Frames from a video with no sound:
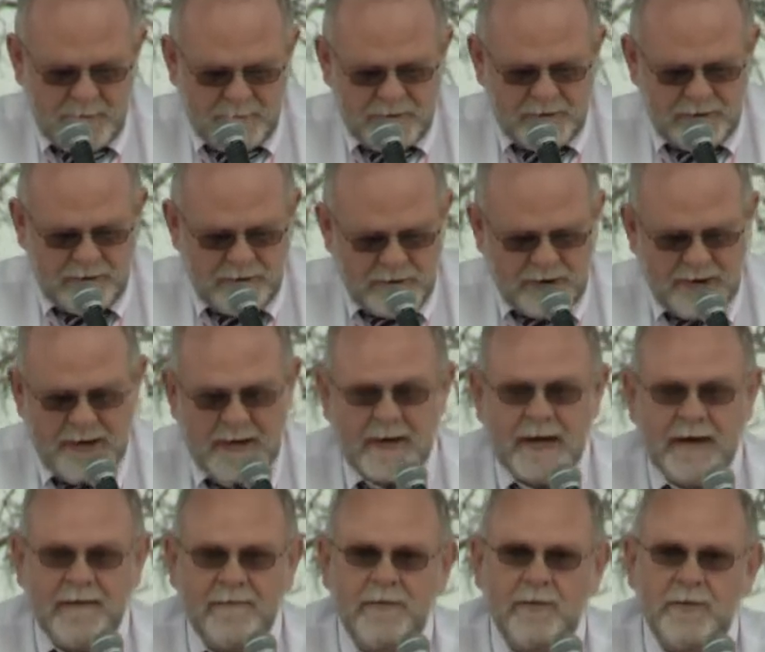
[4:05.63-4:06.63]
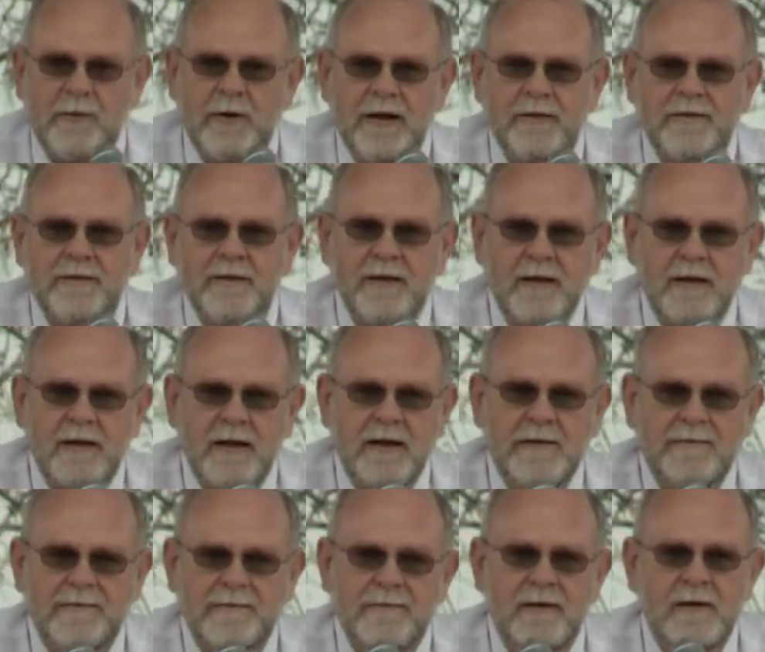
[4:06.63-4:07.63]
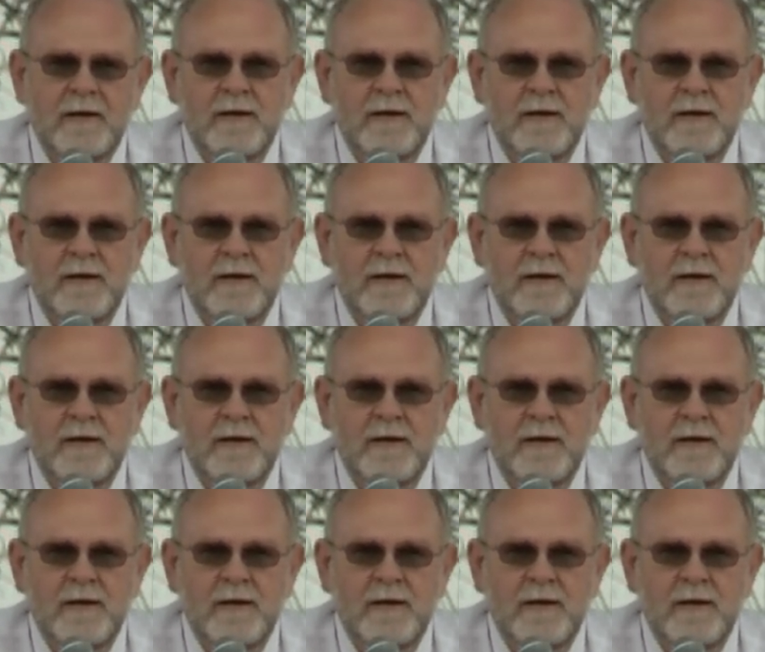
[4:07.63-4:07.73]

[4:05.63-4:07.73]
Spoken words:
but you do not have the right to the life,